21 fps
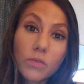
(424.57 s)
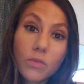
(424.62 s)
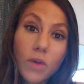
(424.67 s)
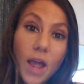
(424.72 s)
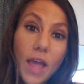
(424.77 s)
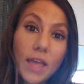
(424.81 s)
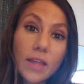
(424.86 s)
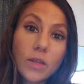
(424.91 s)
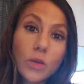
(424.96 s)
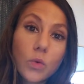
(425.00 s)

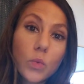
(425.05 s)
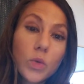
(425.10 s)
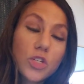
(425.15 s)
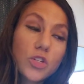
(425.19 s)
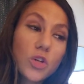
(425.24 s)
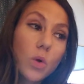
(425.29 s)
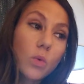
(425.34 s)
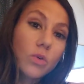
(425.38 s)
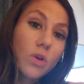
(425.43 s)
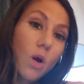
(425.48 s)
right? Like we
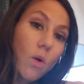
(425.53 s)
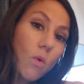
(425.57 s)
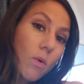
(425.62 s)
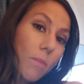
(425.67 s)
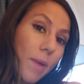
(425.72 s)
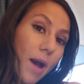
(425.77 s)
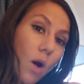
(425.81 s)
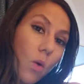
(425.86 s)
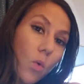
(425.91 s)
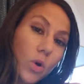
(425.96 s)
don't know
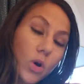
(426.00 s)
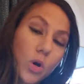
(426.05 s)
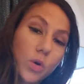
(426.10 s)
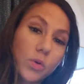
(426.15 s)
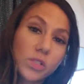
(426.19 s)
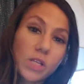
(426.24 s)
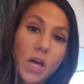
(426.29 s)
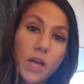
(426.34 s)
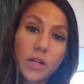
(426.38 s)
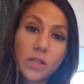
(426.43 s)
about what
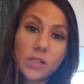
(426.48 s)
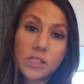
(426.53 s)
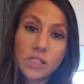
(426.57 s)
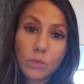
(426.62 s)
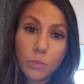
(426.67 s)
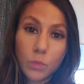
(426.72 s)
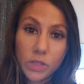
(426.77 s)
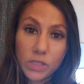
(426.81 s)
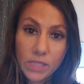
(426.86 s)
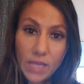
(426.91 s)
goes on in
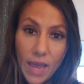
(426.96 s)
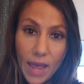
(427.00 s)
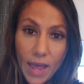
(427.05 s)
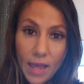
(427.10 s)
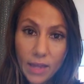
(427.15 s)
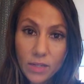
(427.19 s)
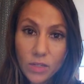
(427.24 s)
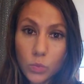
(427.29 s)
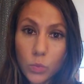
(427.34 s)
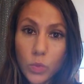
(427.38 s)
someone's
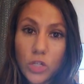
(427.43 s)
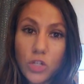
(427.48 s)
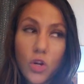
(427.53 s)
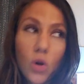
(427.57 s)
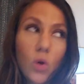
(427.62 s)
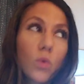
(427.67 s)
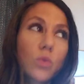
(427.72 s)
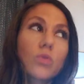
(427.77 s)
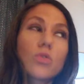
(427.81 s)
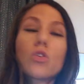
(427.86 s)
heads. We
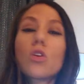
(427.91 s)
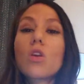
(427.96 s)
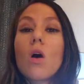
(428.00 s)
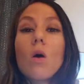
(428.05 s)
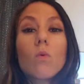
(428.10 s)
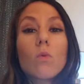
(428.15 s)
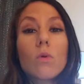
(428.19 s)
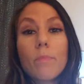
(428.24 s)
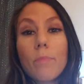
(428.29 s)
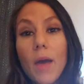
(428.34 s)
don't
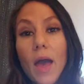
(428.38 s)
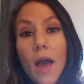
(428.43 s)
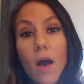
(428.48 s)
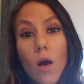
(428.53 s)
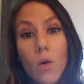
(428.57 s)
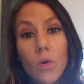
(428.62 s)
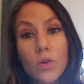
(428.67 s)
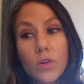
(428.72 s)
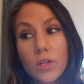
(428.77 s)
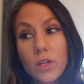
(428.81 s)
know
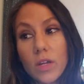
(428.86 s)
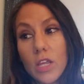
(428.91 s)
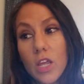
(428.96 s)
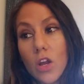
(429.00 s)
about,